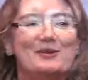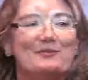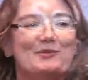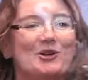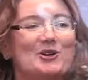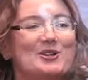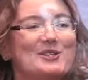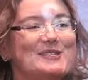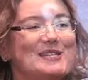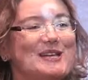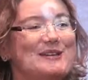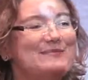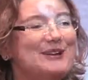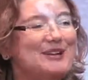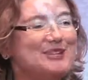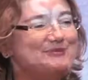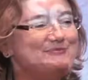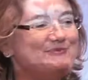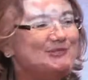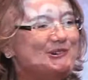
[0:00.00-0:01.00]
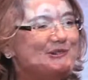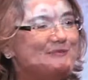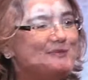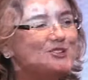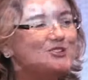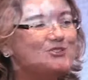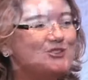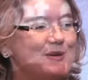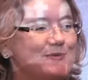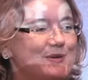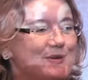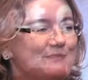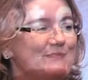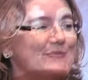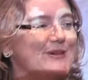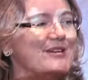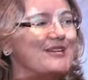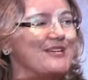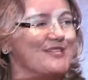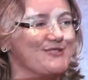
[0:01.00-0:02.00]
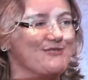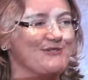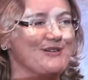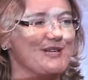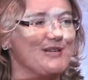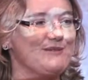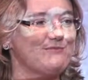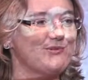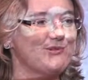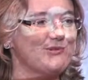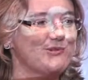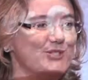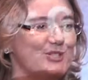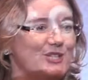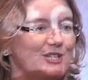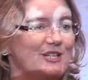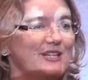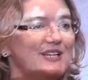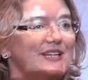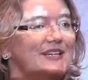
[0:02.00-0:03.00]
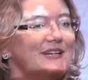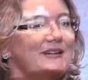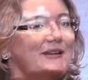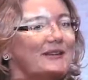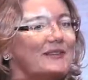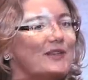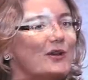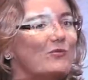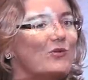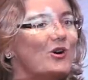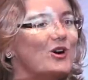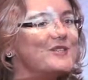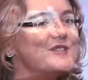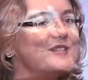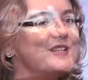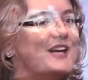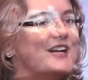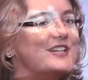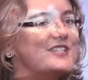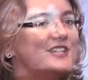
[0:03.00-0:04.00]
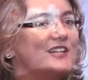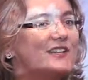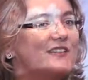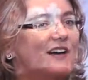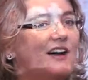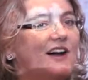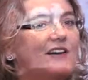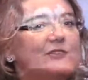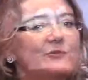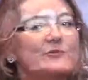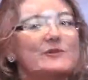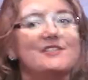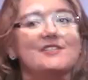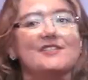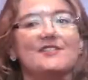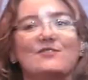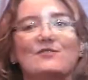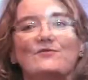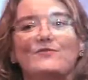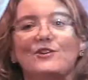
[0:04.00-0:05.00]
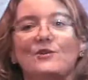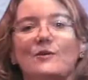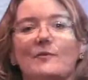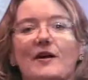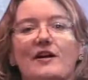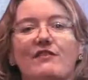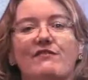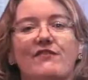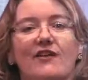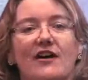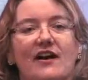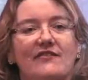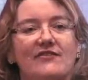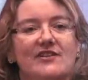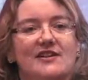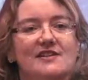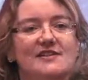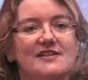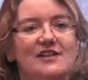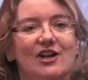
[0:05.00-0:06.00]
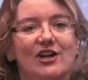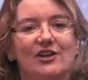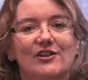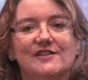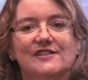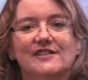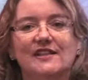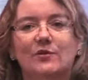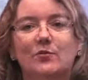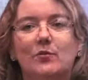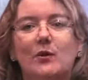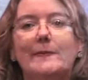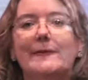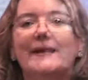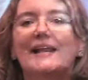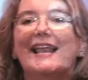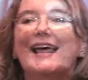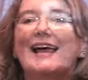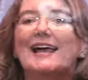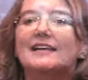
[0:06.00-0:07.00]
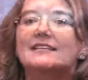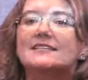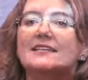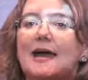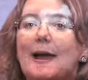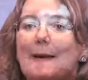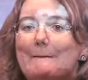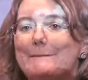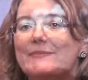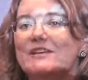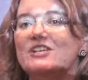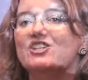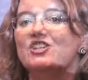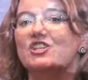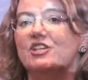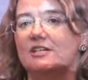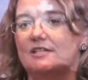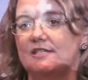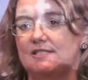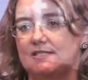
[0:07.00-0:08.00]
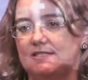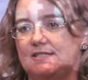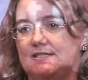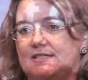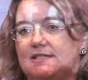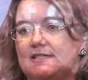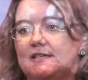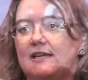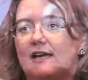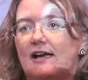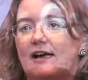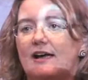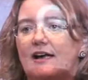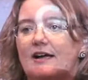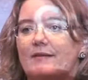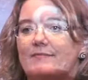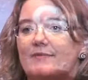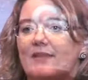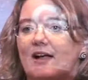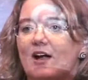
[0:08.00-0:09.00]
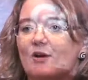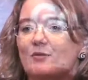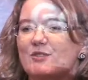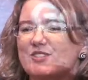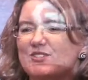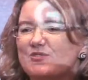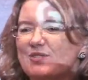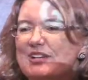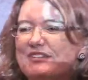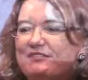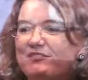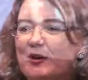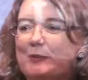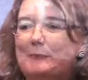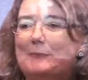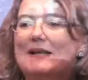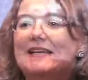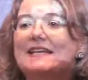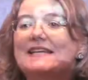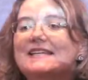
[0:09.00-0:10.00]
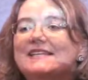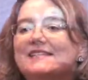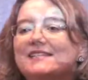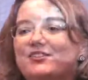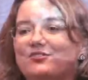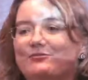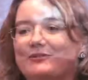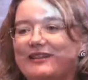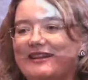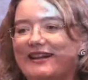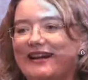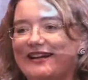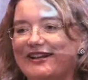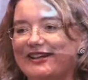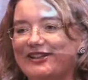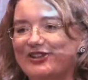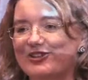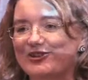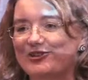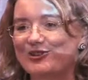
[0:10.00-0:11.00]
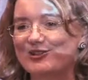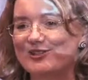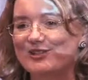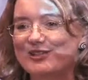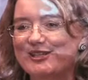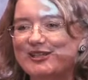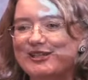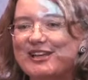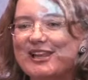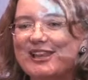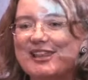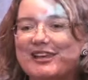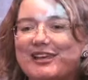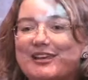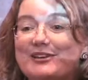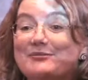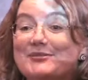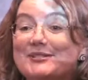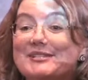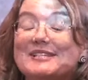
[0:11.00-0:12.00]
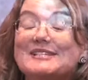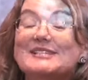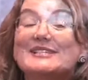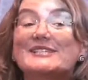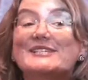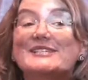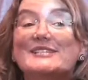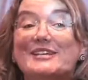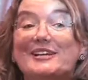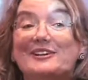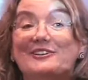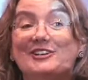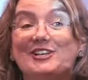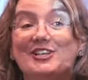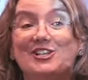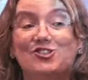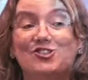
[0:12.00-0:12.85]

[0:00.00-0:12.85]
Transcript: I'm not going to say much more, but dreaming big is really important. There was an article in the Harvard Business Review about 5 years ago that said women lacked ambition. I wasn't really very pleased to read that article because I didn't think it was necessarily